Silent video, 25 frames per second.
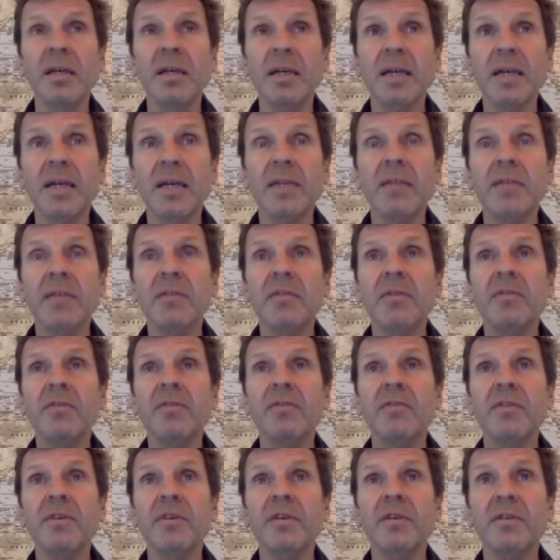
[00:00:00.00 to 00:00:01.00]
kind
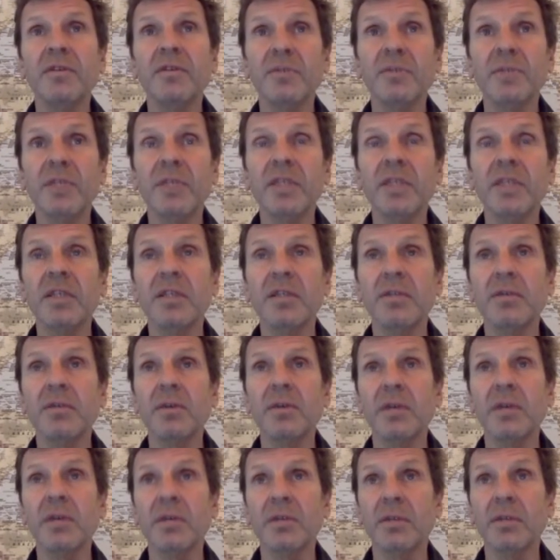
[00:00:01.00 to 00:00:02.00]
of tricky
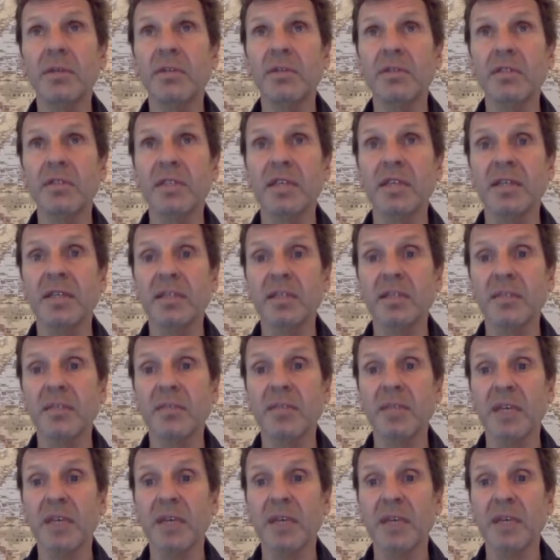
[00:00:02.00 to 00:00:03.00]
to understand
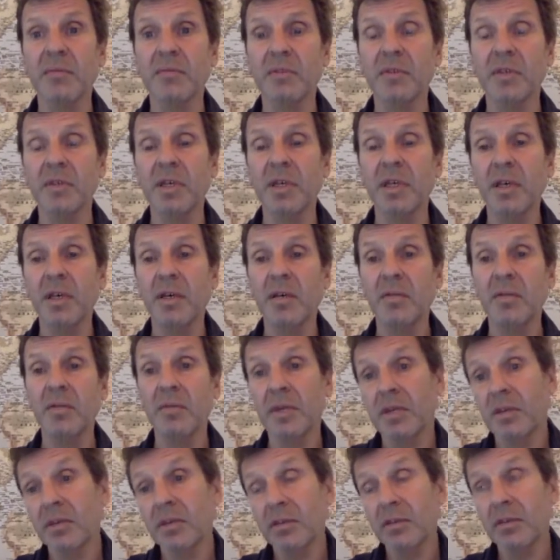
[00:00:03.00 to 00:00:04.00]
sometimes,
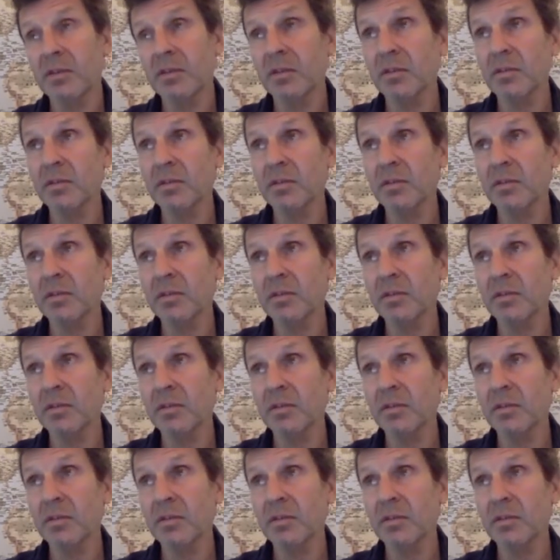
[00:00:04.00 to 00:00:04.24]
because